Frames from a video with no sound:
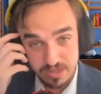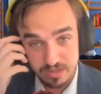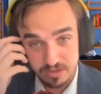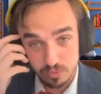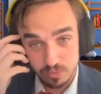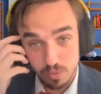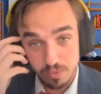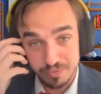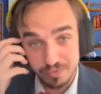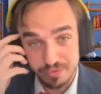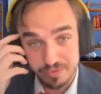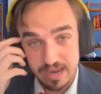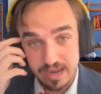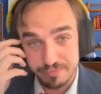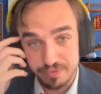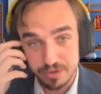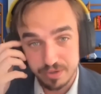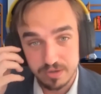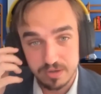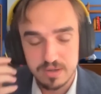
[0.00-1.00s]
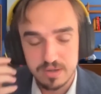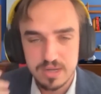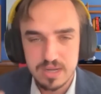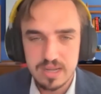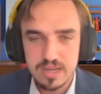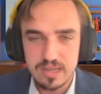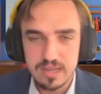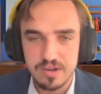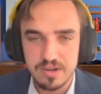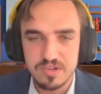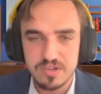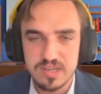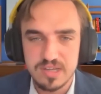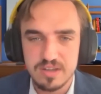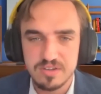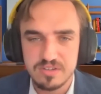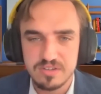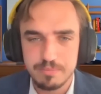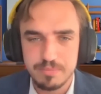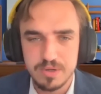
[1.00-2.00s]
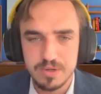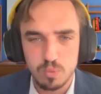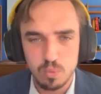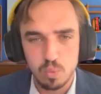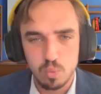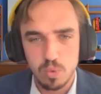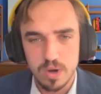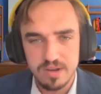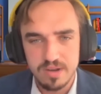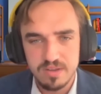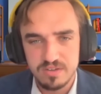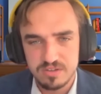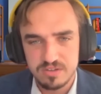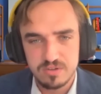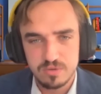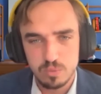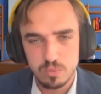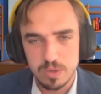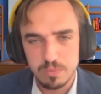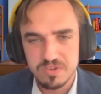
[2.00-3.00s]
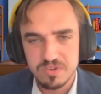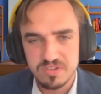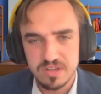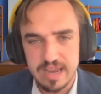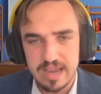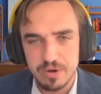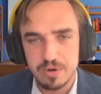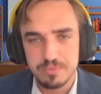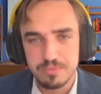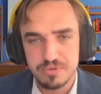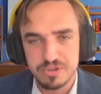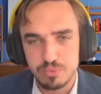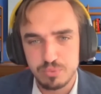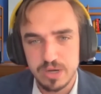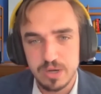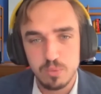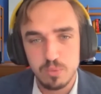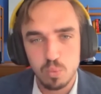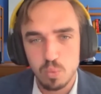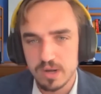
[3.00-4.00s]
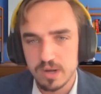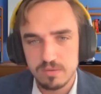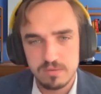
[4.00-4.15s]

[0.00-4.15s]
north of Africa. Can you tell us a bit what was the Arab Spring?